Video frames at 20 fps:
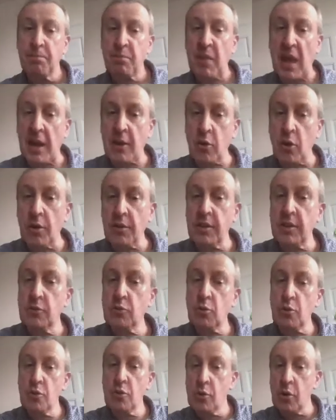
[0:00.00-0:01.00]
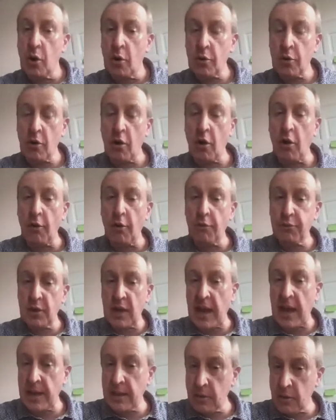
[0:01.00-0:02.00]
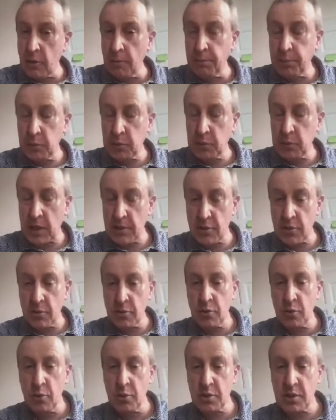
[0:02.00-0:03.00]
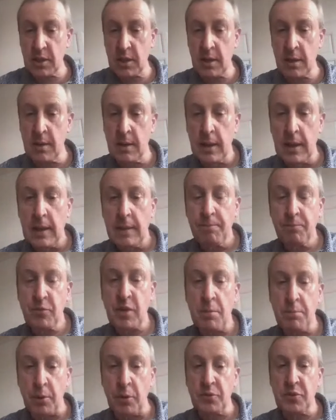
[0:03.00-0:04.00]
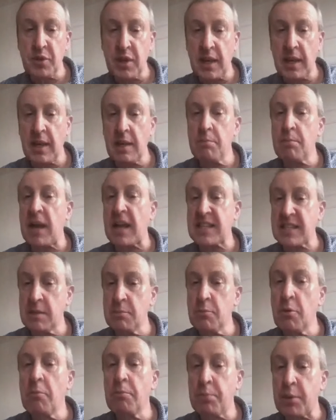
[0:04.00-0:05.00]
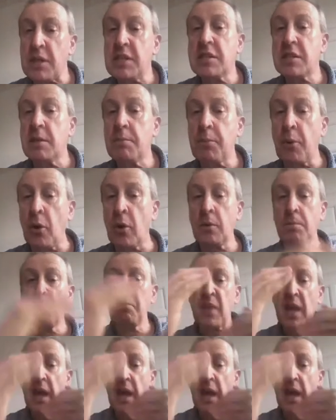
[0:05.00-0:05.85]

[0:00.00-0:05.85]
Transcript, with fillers: according to your offline computations using the Pontryagin maximum principle,